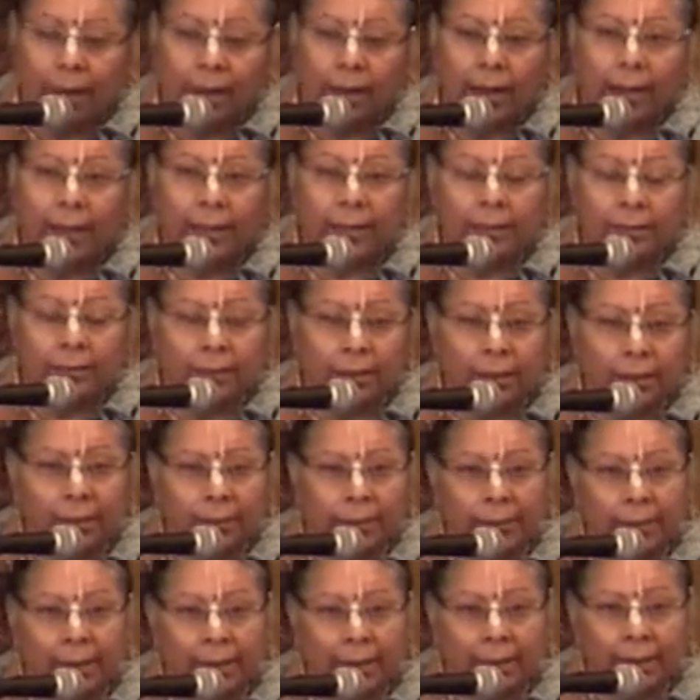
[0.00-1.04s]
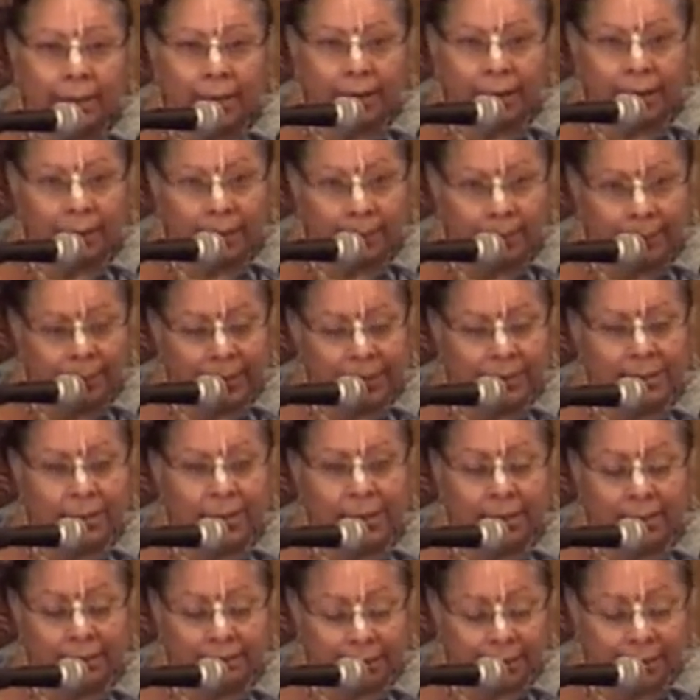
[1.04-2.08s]
And Ekavira
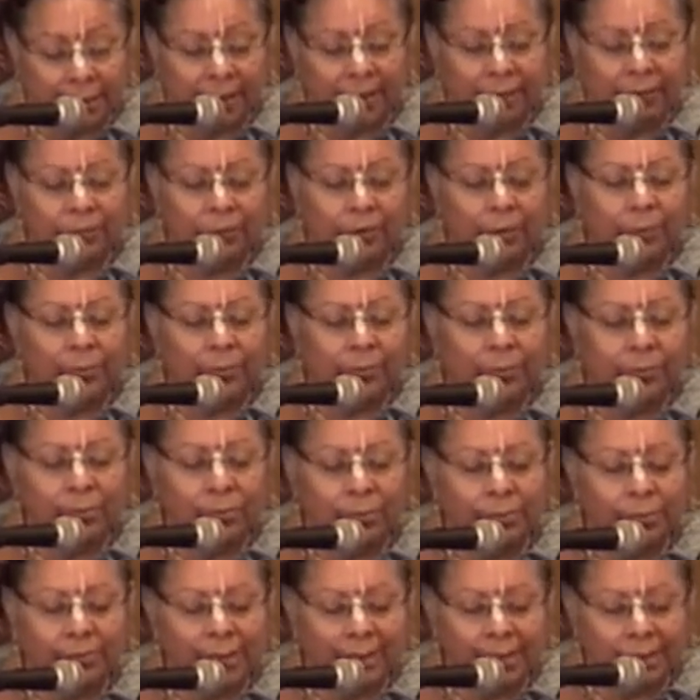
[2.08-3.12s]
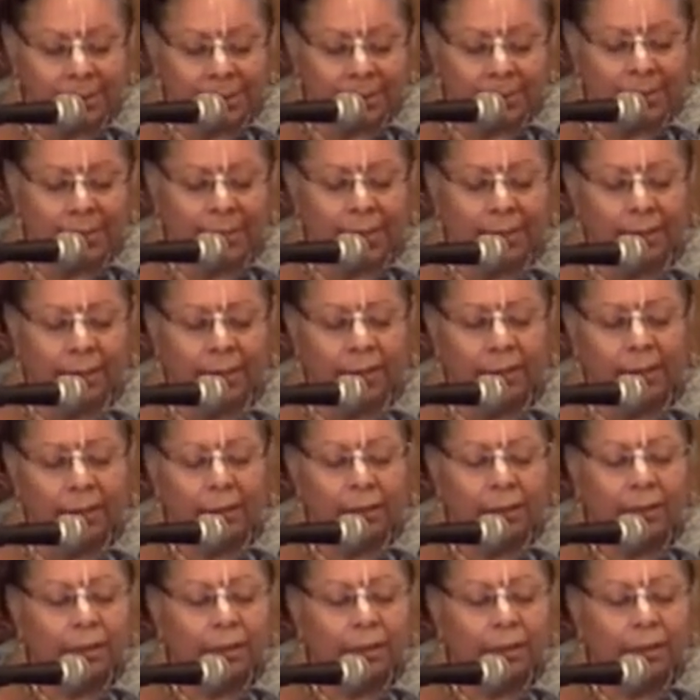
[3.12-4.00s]
Prabhu, my husband, he